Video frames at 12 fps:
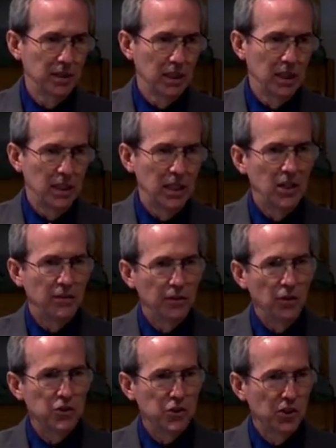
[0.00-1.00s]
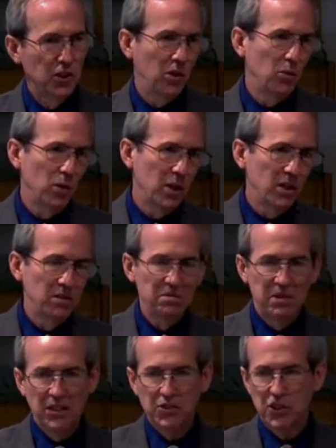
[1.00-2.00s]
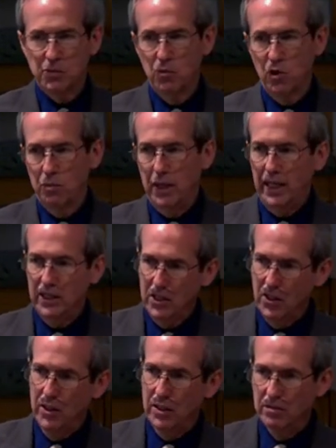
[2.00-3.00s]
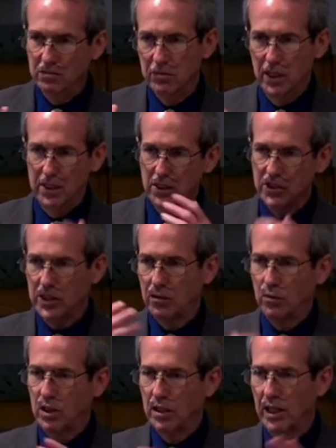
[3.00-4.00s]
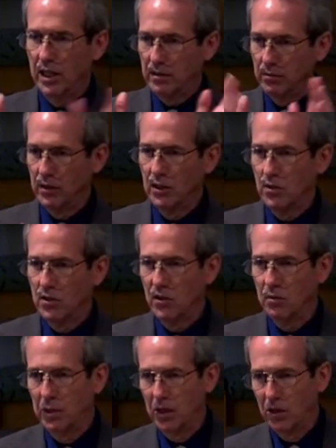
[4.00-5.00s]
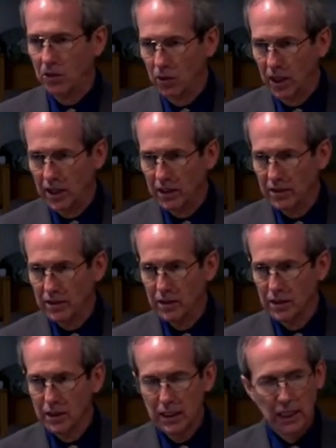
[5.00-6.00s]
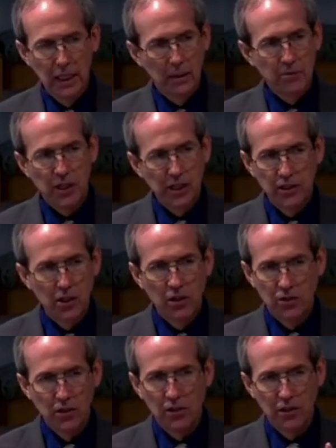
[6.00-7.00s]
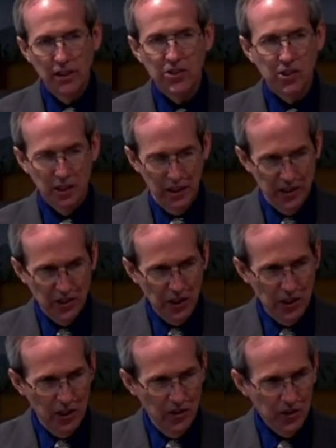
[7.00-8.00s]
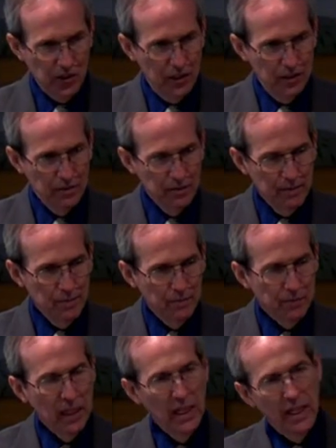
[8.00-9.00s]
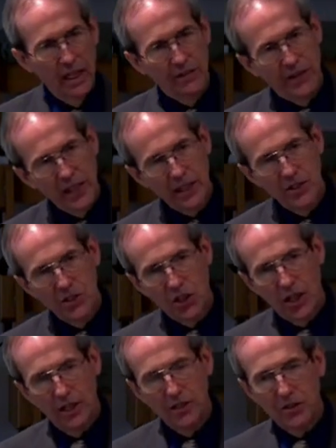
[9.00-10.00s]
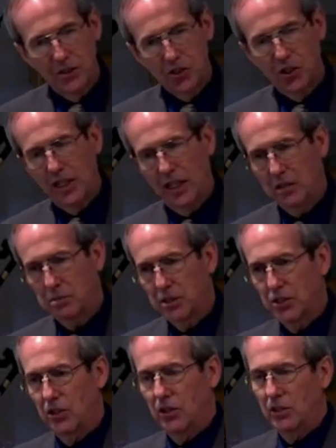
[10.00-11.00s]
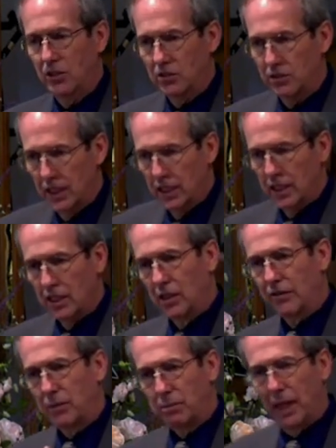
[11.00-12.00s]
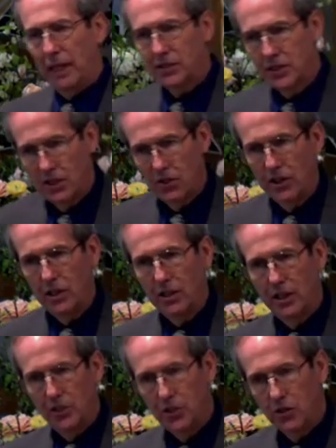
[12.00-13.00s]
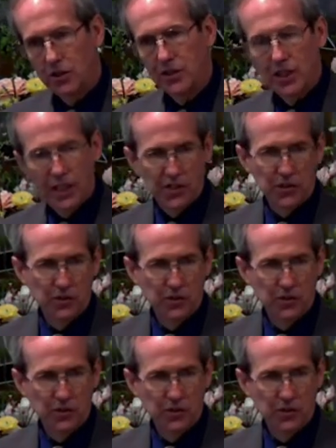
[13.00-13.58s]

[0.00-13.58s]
Now, at first you go, well, that's just more bacteria. I just get rid of that and we go on our merry way. I'm saying, no, no, listen, listen closely. If it can change the genetic material of the bacteria in your intestinal